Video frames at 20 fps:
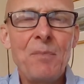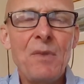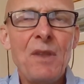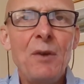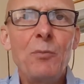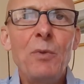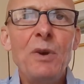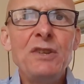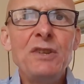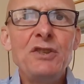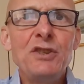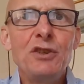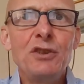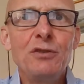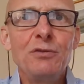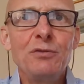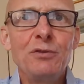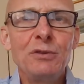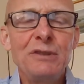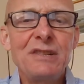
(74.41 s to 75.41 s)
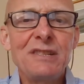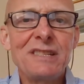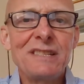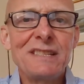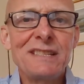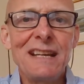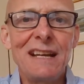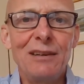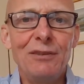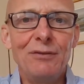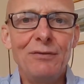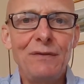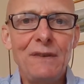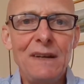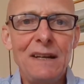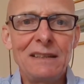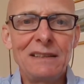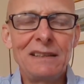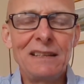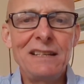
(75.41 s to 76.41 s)
And when you Google yourself,
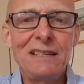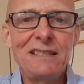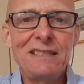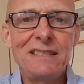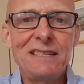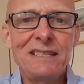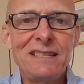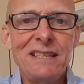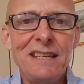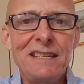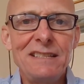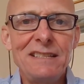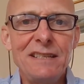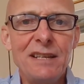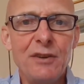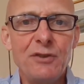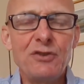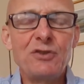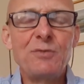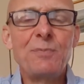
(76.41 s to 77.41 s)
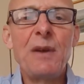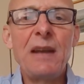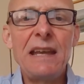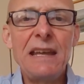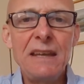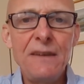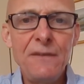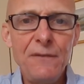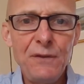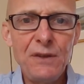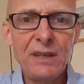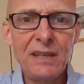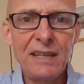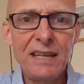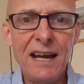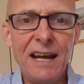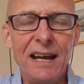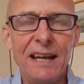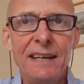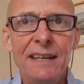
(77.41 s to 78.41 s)
I'd like you to take notes, but if you
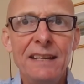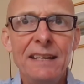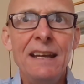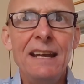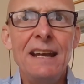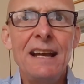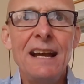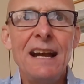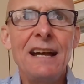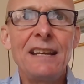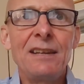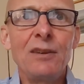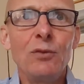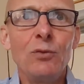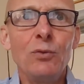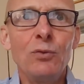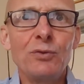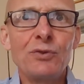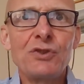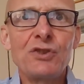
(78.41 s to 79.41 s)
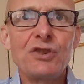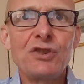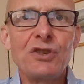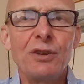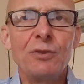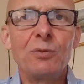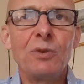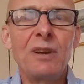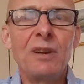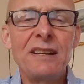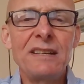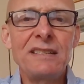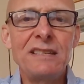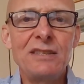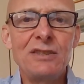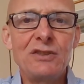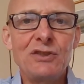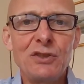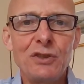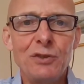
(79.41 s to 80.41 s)
can, I'd also like
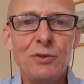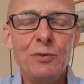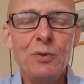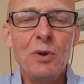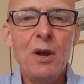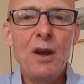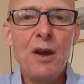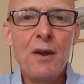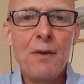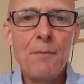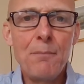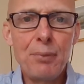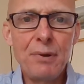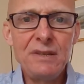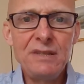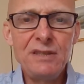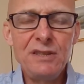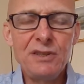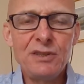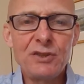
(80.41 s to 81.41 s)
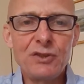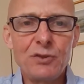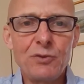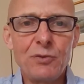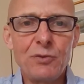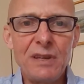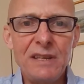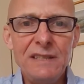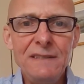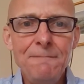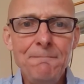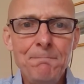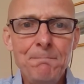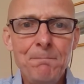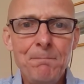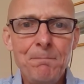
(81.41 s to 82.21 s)
you to print your screen